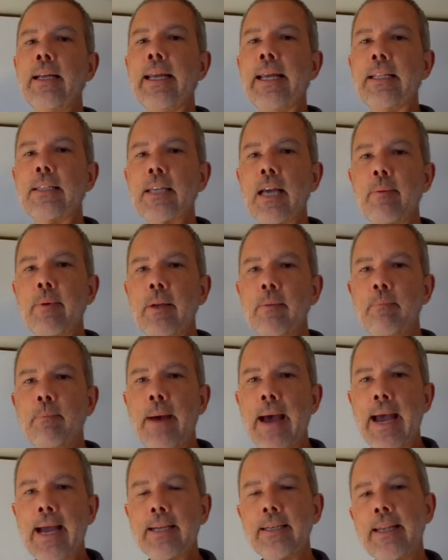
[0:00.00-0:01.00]
it's coming
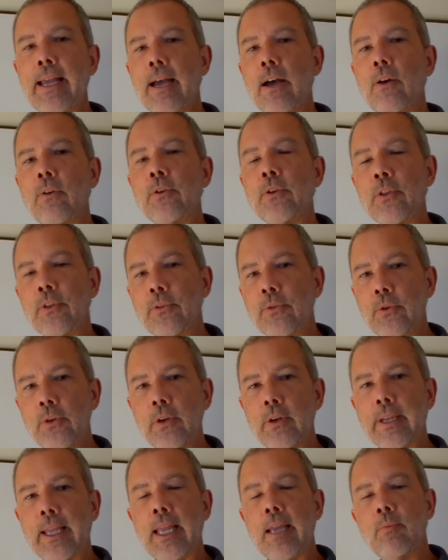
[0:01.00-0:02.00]
back down through
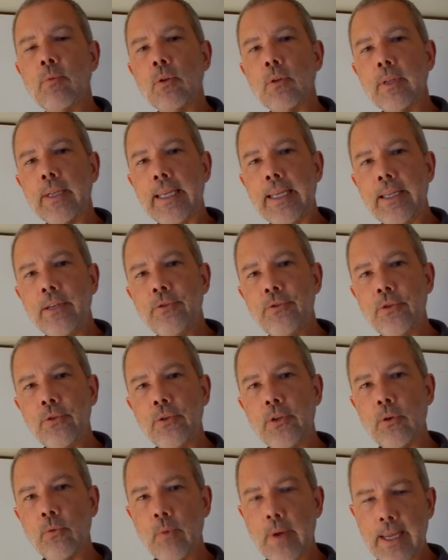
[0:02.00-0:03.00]
your cable into
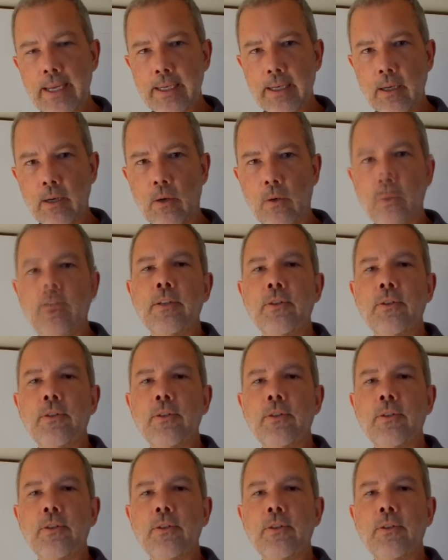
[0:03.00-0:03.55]
your radio.